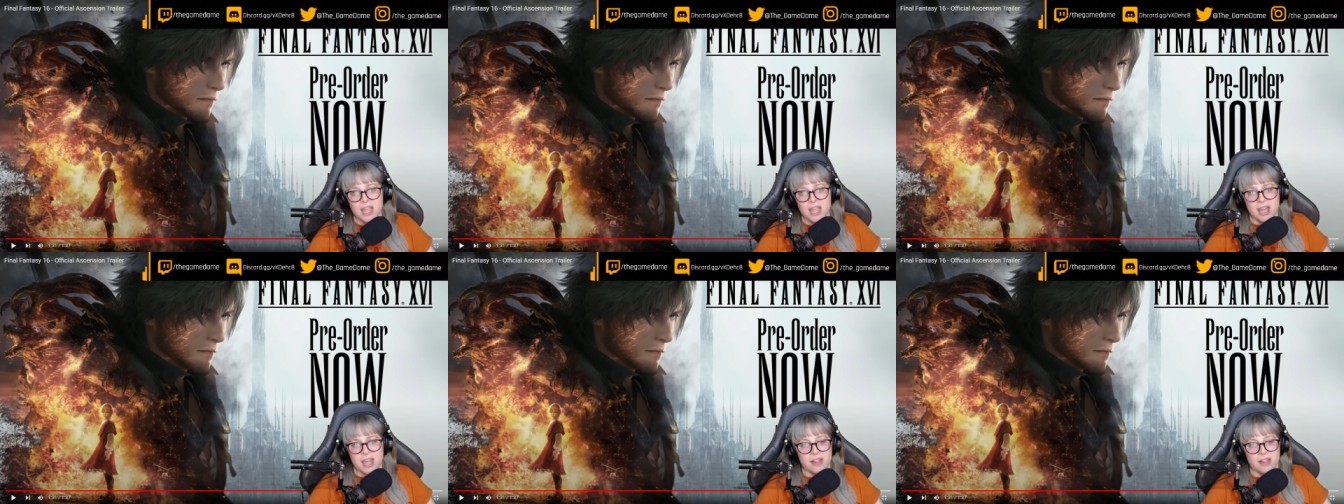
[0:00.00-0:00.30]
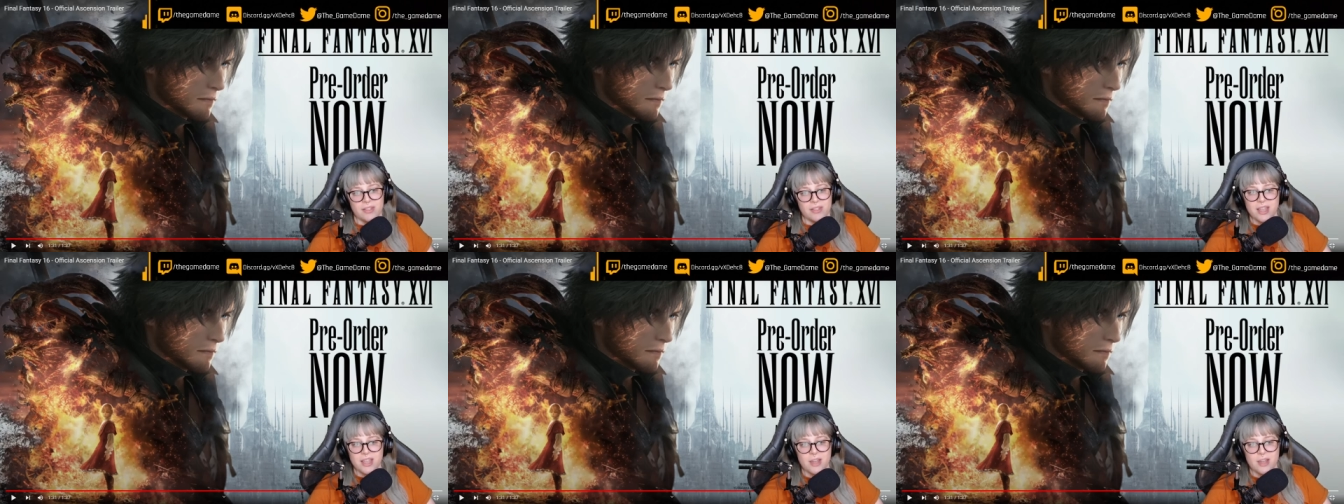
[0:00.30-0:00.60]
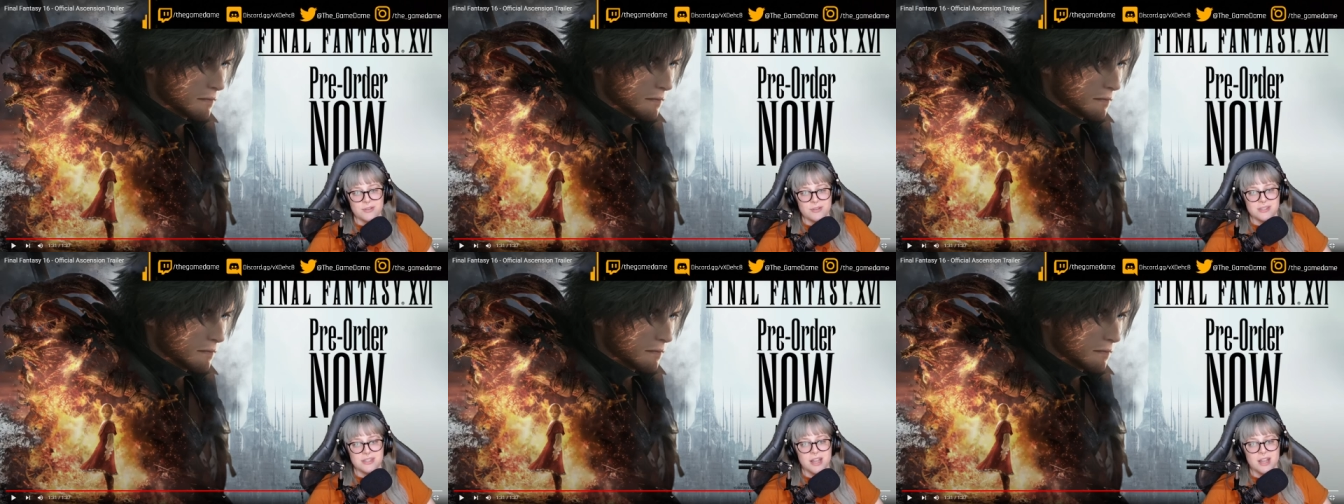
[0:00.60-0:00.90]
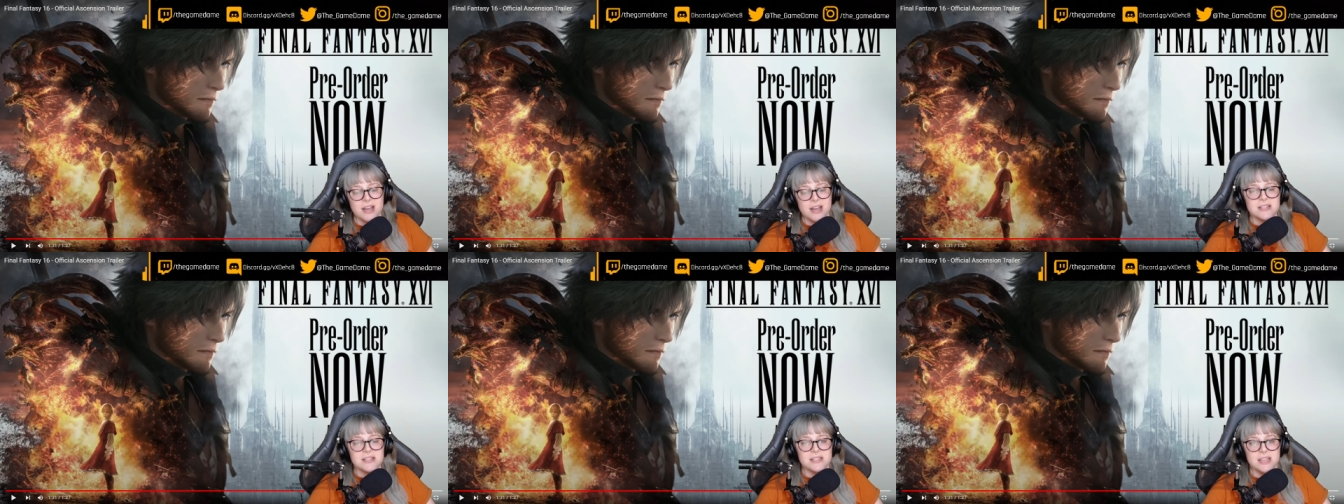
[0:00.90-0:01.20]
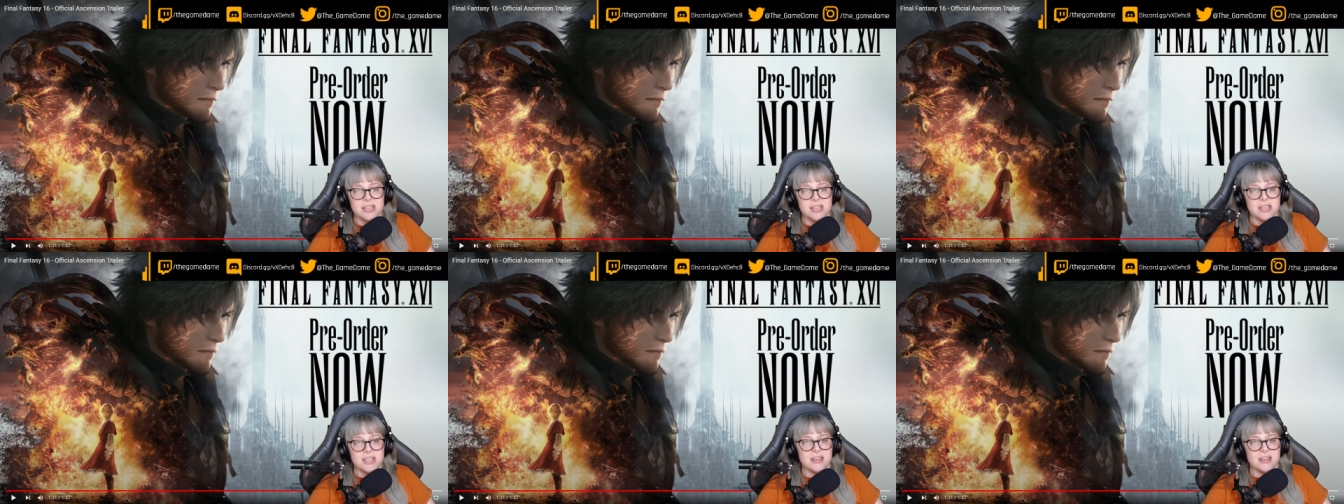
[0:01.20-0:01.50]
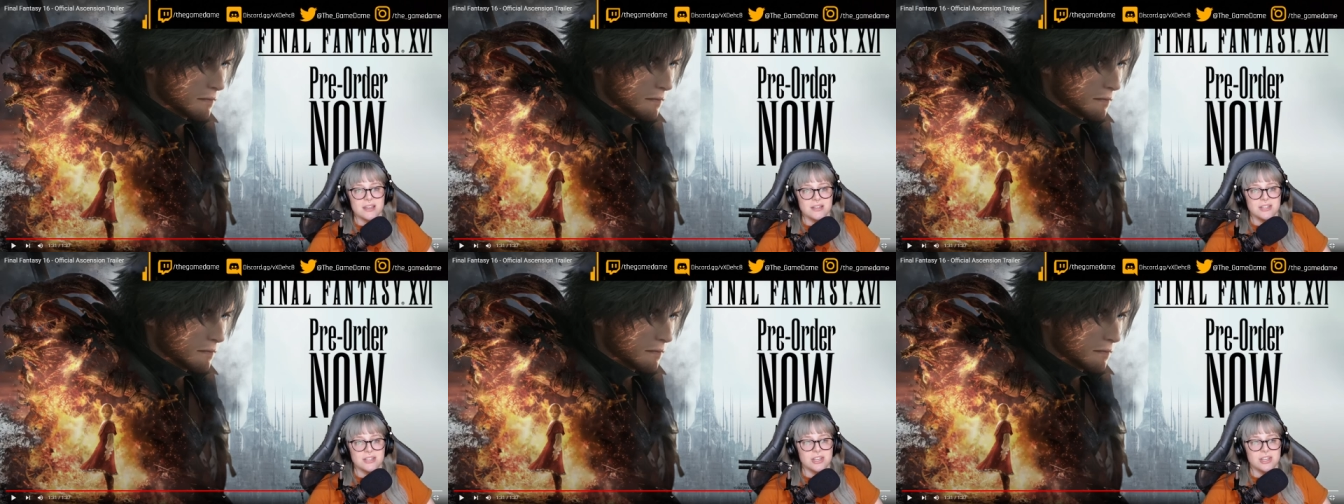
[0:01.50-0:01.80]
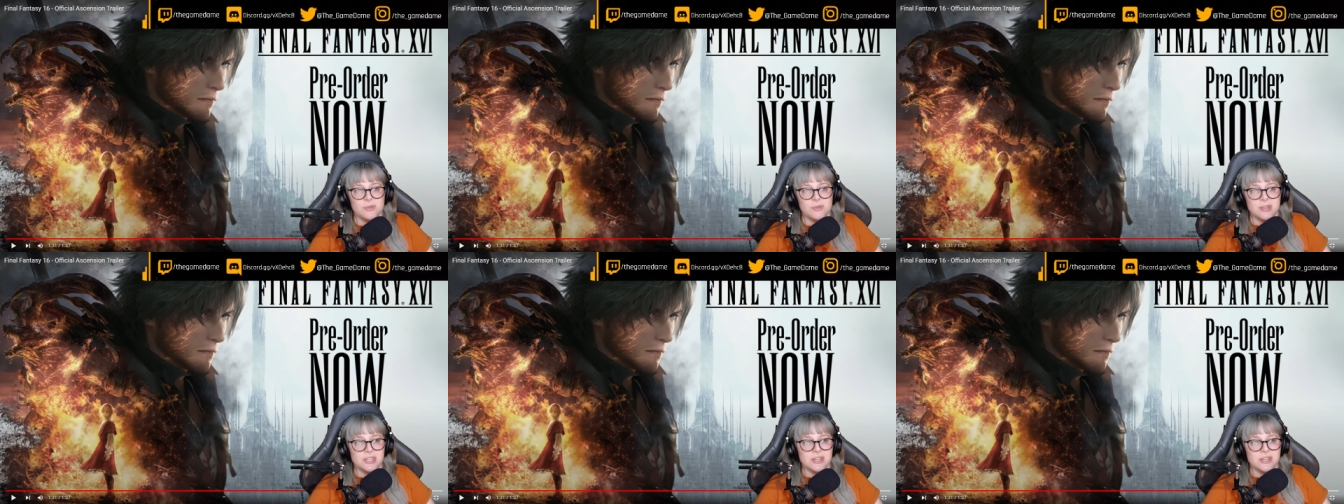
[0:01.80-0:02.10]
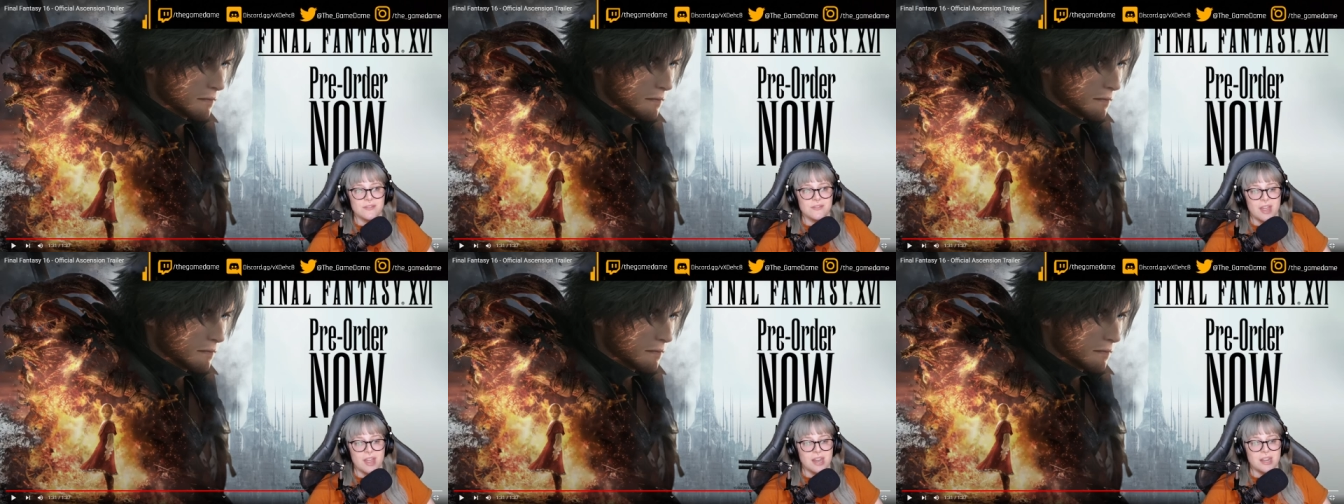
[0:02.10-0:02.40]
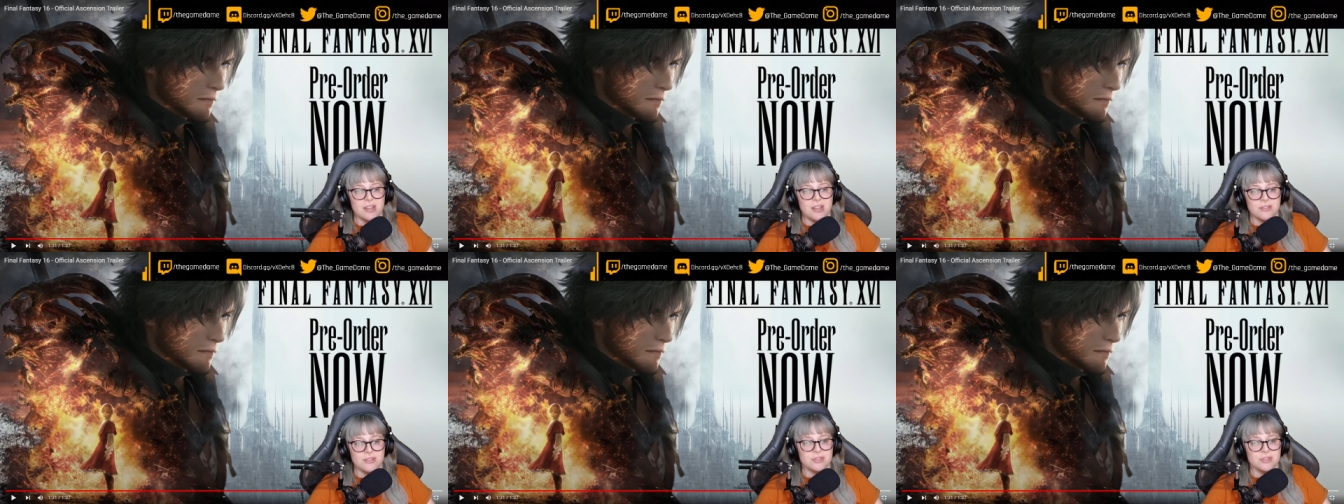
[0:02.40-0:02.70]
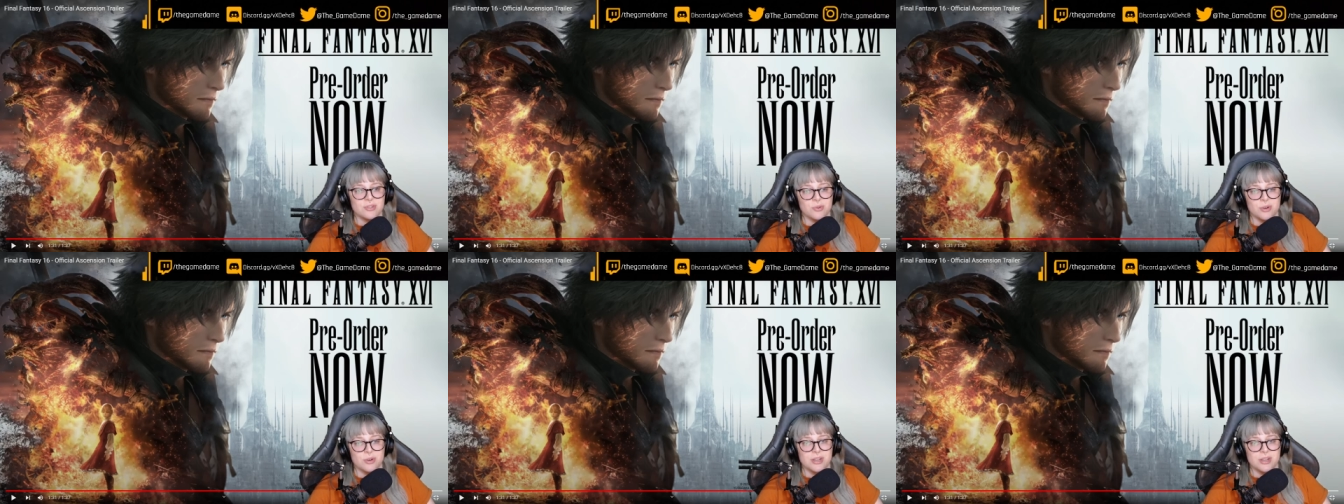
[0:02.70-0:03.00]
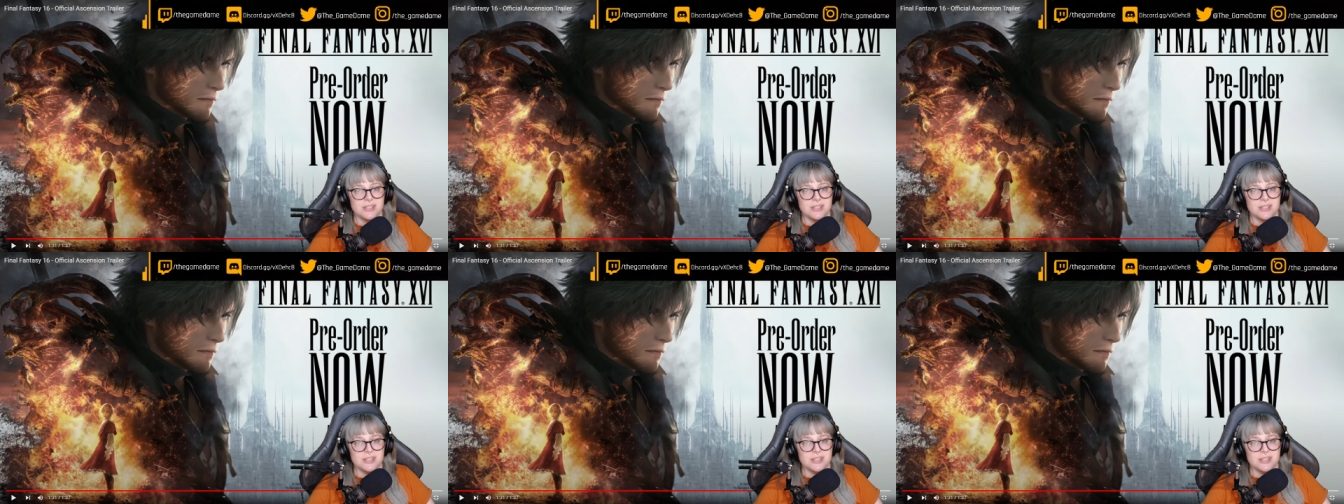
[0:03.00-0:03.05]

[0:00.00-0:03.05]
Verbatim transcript: And I like how it's not like a continuation of any other story.